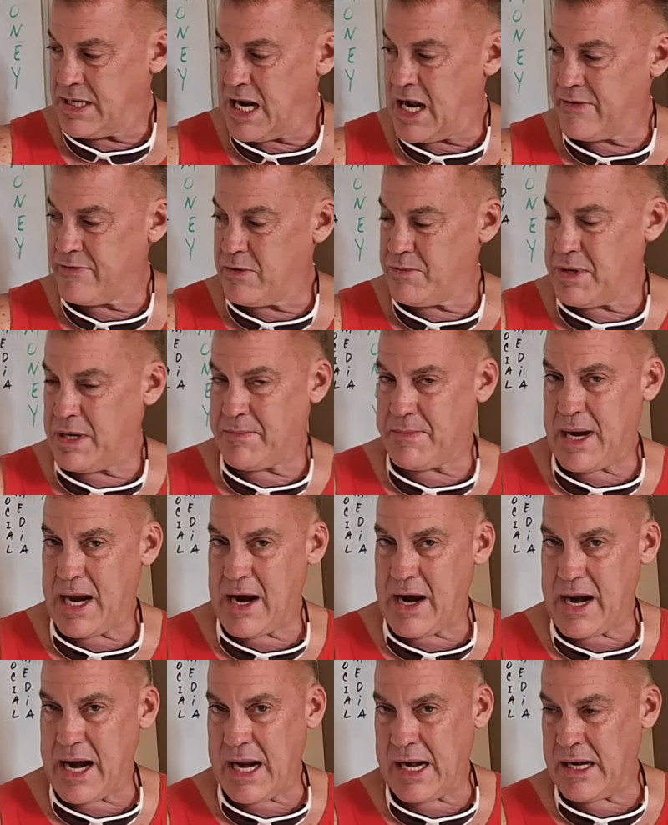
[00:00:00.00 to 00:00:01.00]
never been
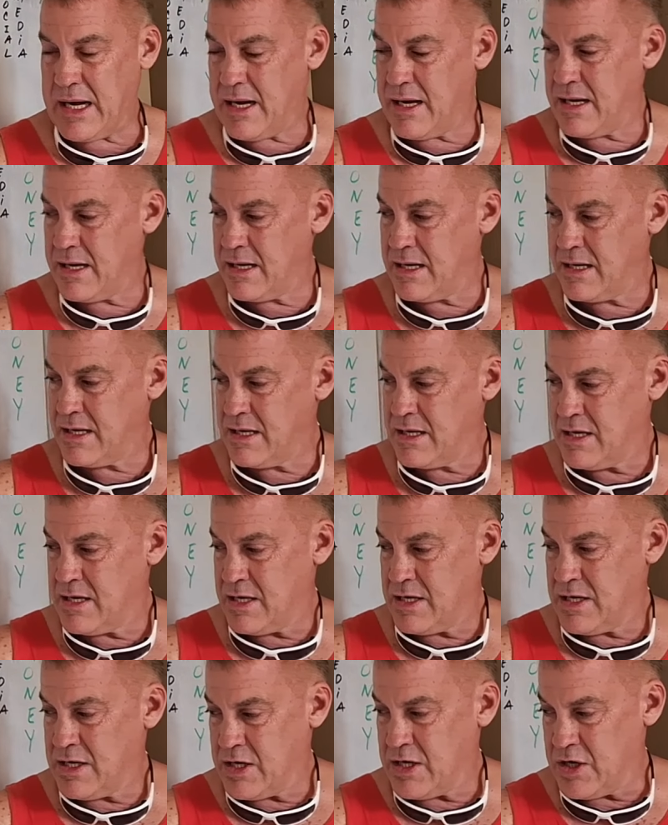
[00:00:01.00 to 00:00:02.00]
married,
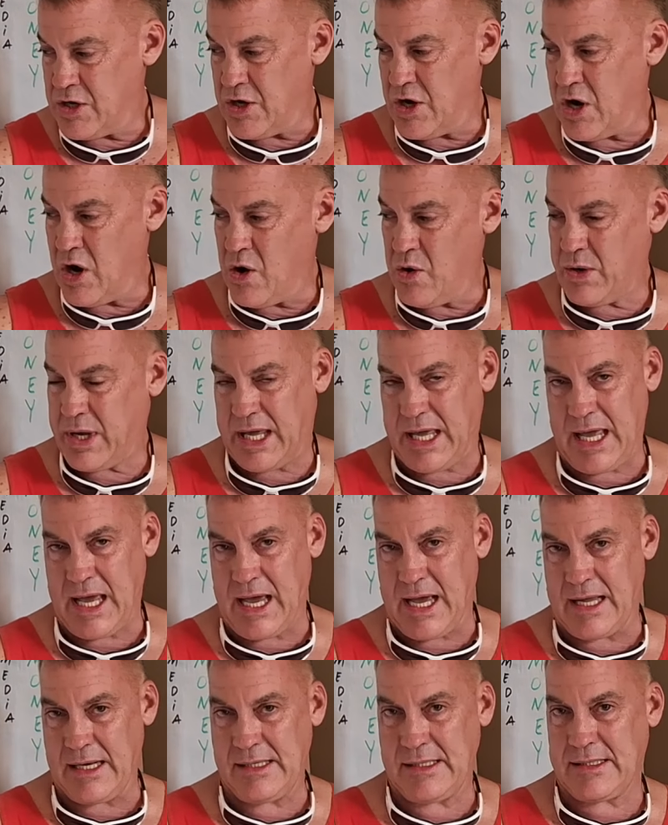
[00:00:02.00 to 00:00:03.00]
no
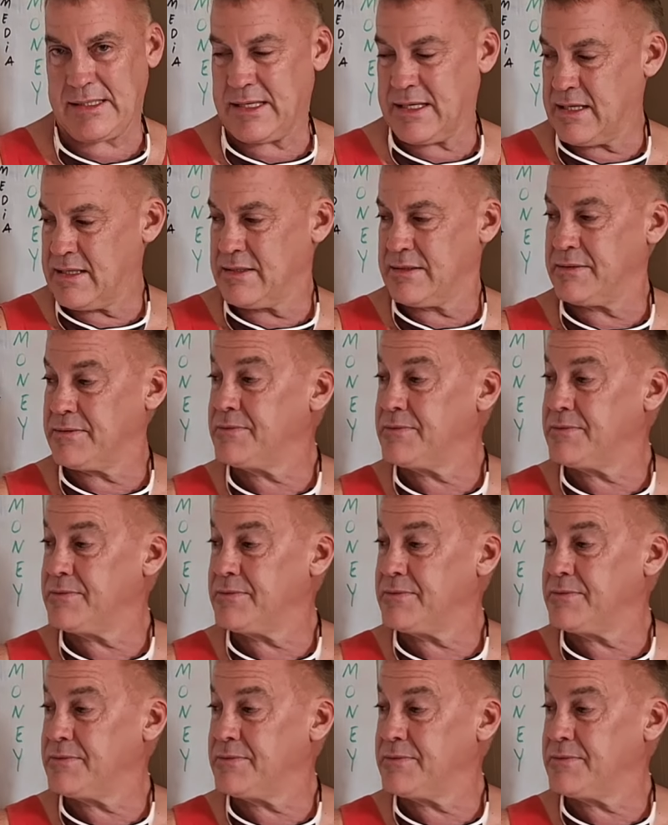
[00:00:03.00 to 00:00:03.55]
kids.